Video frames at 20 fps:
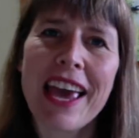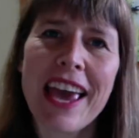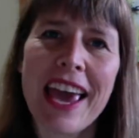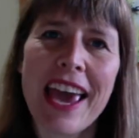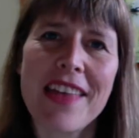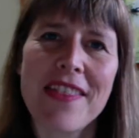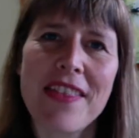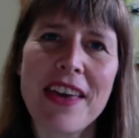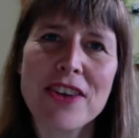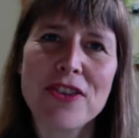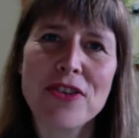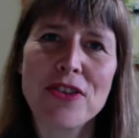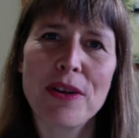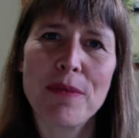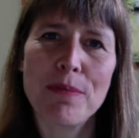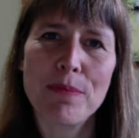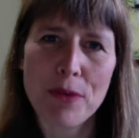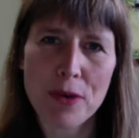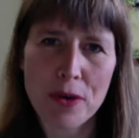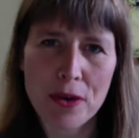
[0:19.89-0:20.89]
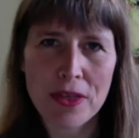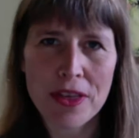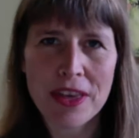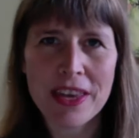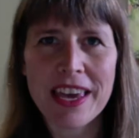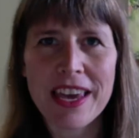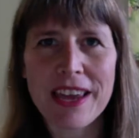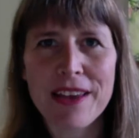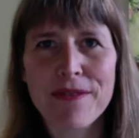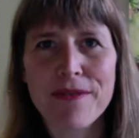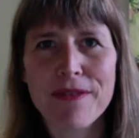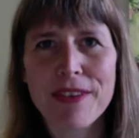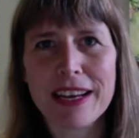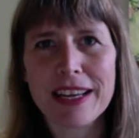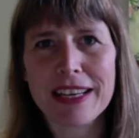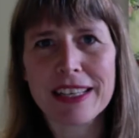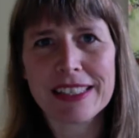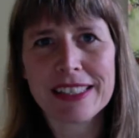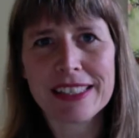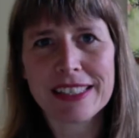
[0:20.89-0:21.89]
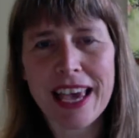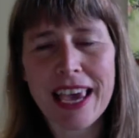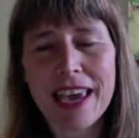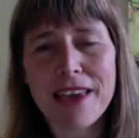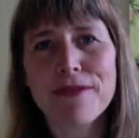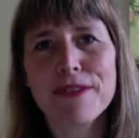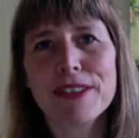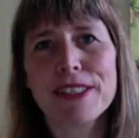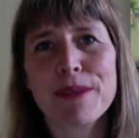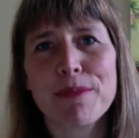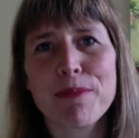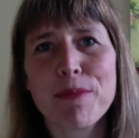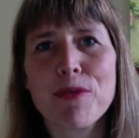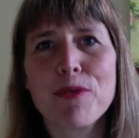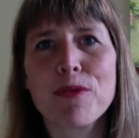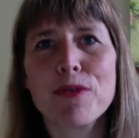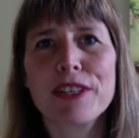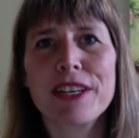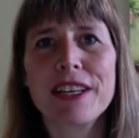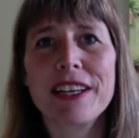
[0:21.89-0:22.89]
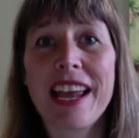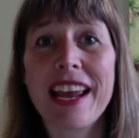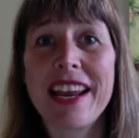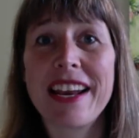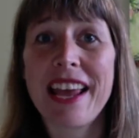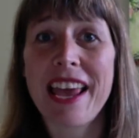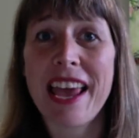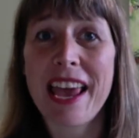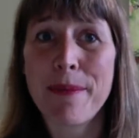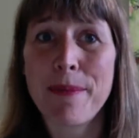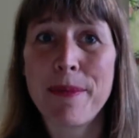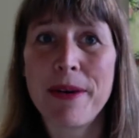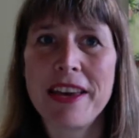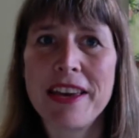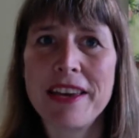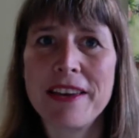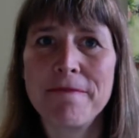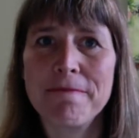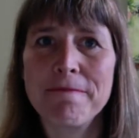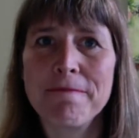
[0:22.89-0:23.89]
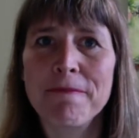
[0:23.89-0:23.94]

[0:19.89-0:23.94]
and that you can birth again feeling safe, supported and happy.